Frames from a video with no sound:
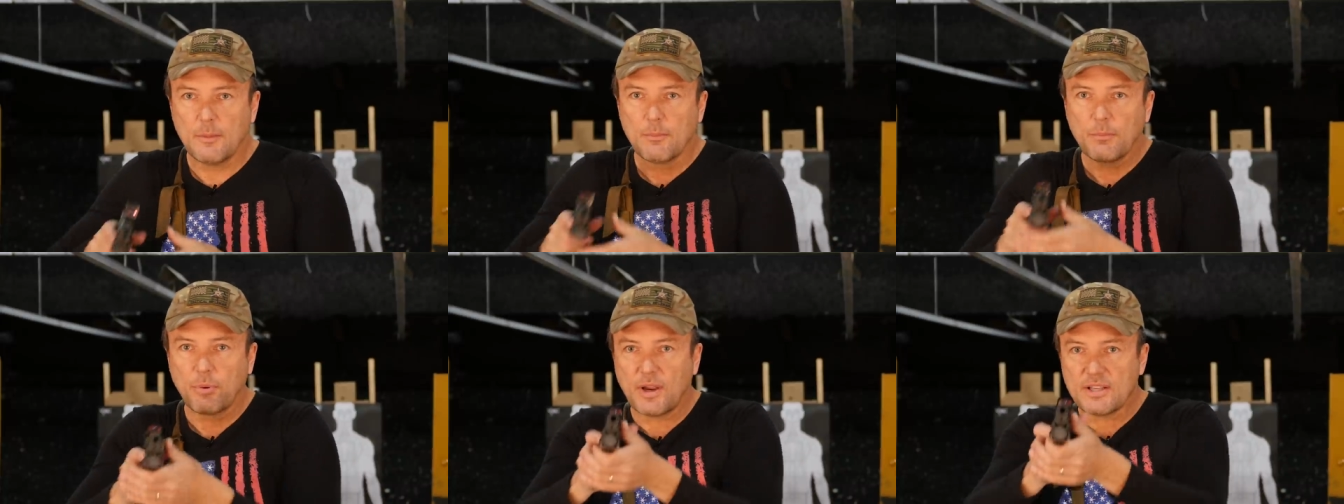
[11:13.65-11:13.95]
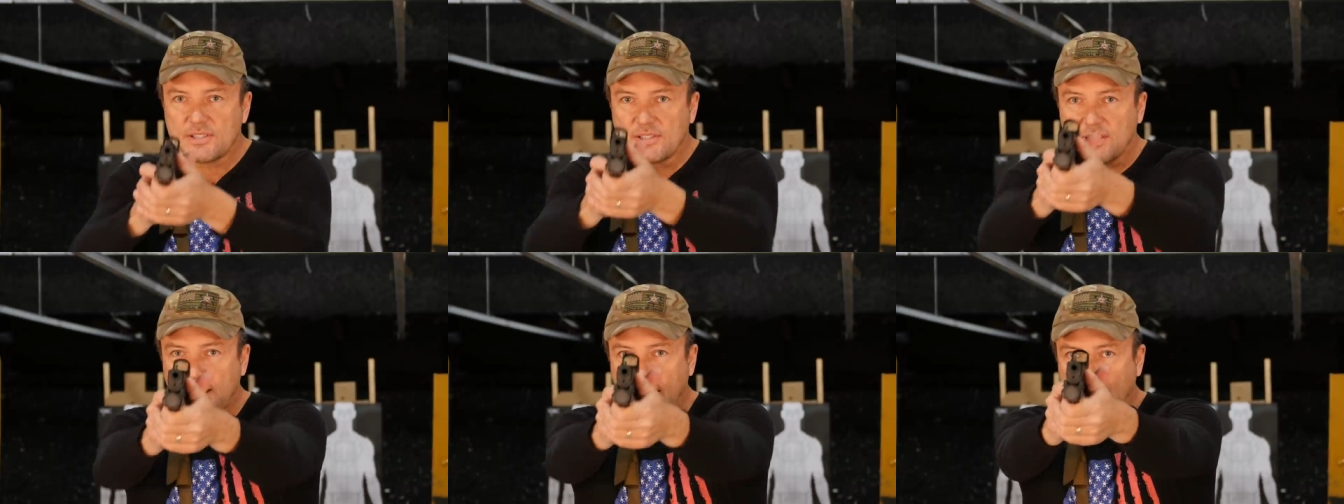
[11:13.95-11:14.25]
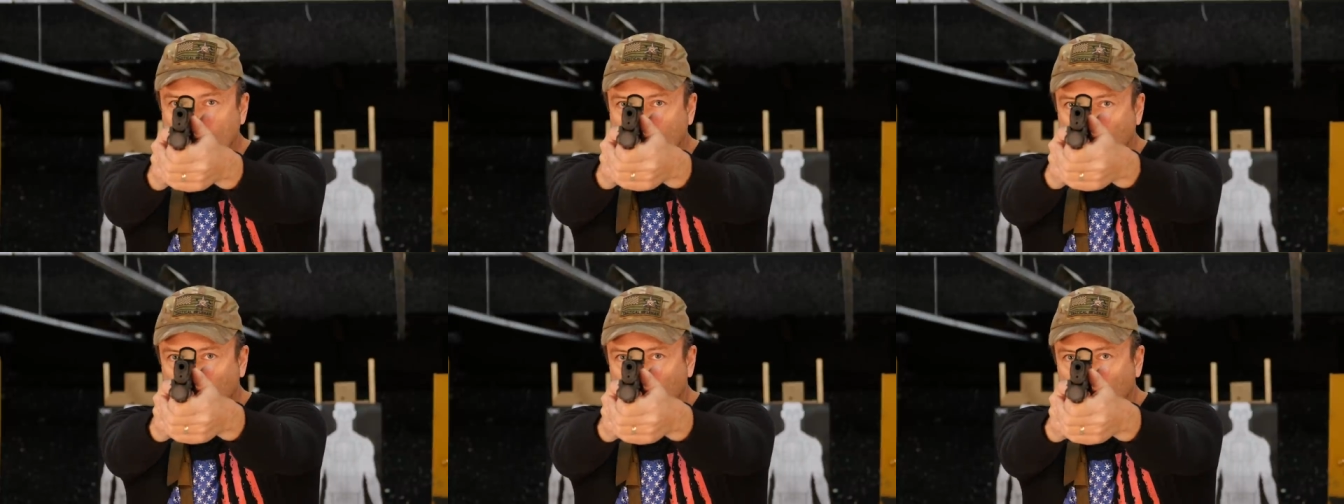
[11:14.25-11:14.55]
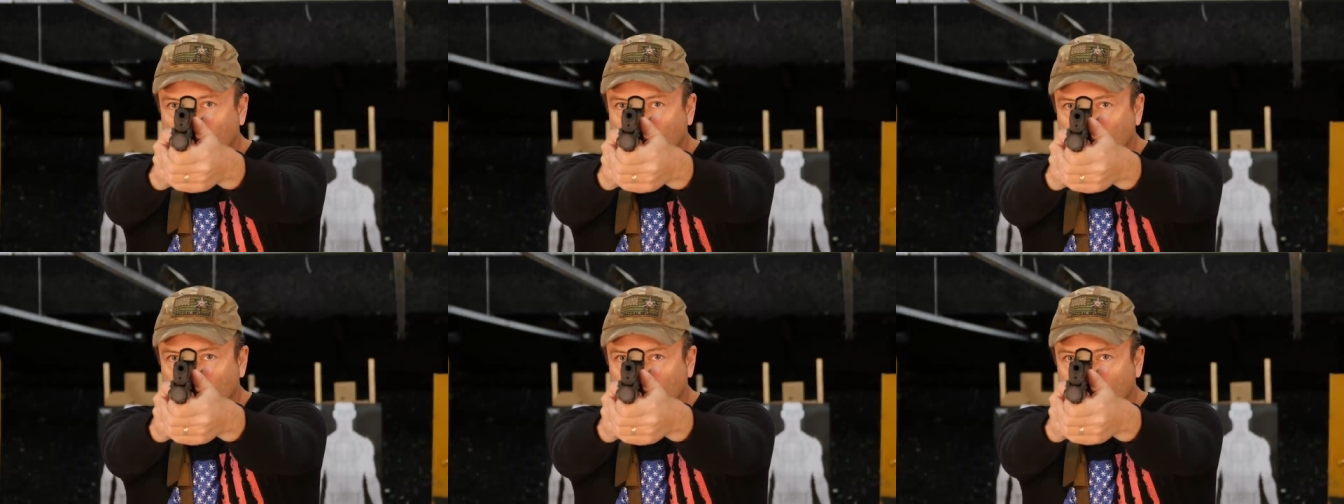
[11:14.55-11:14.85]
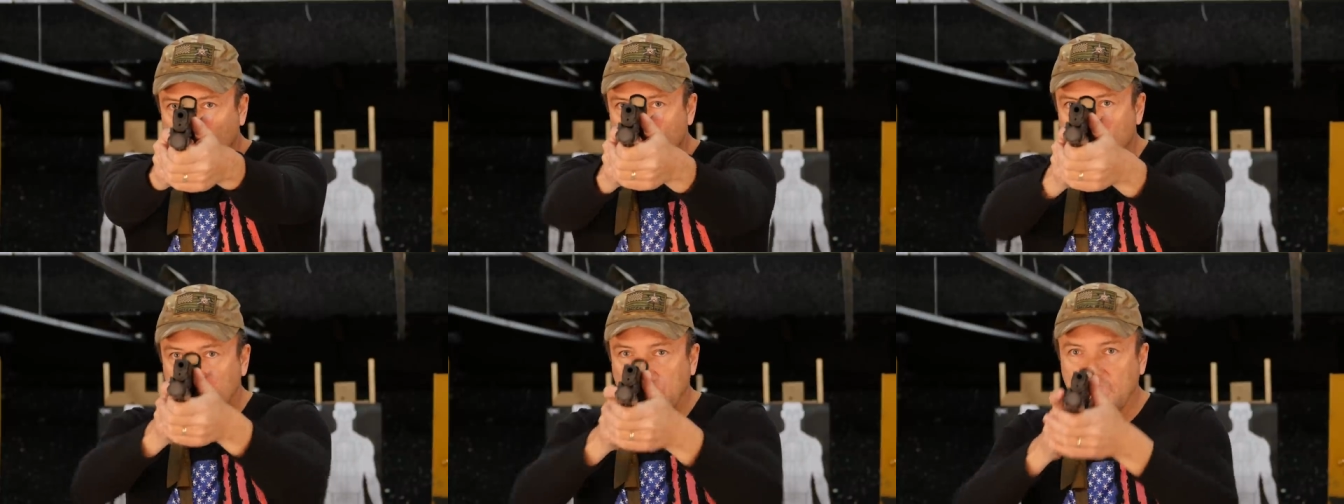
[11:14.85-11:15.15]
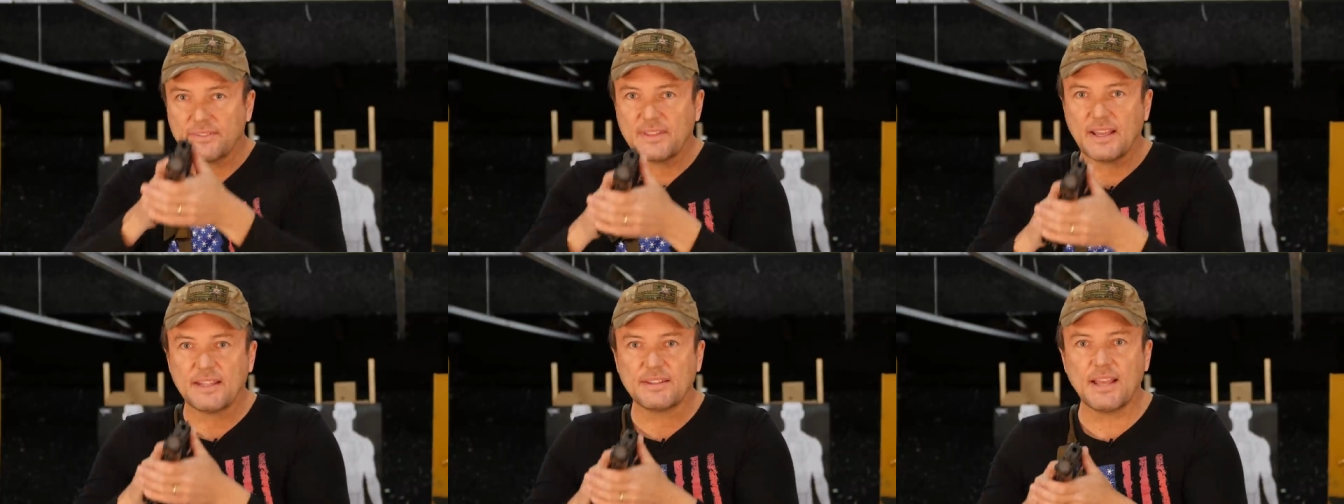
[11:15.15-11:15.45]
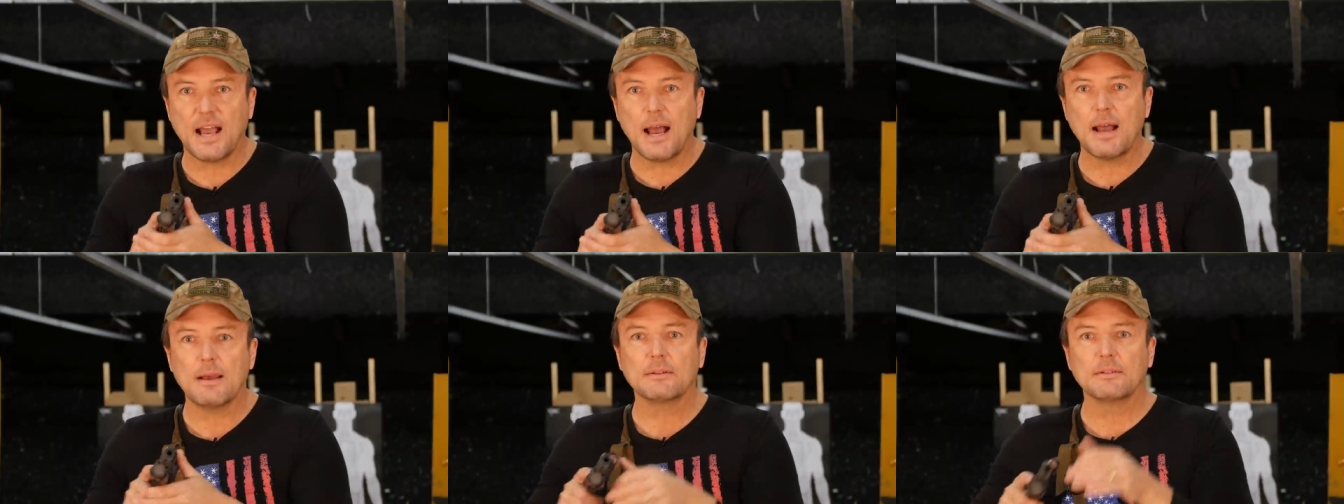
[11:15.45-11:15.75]
press it out and you get that
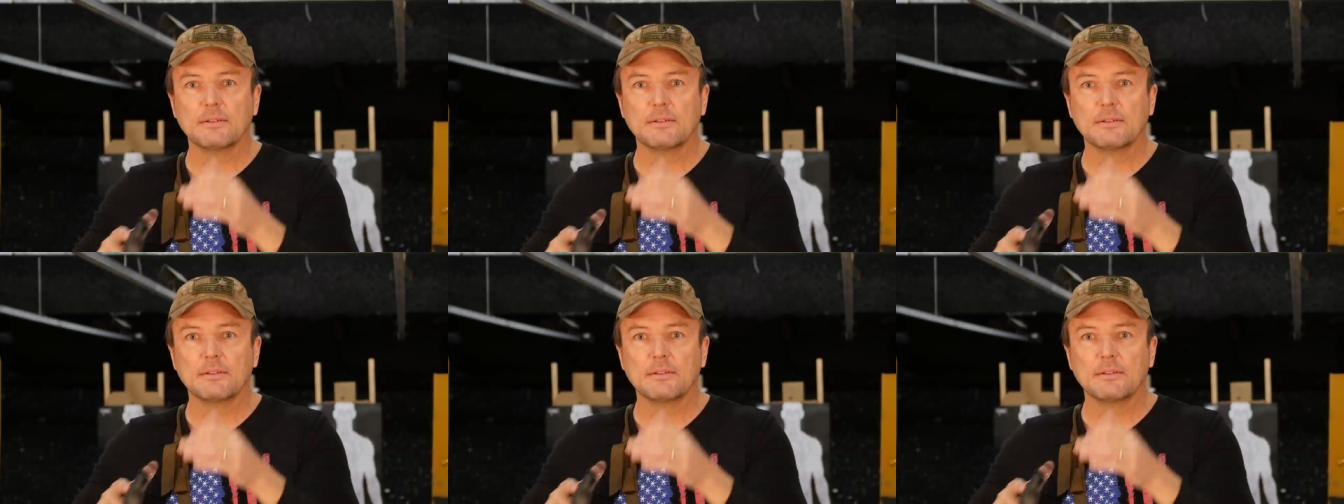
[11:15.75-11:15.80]
dot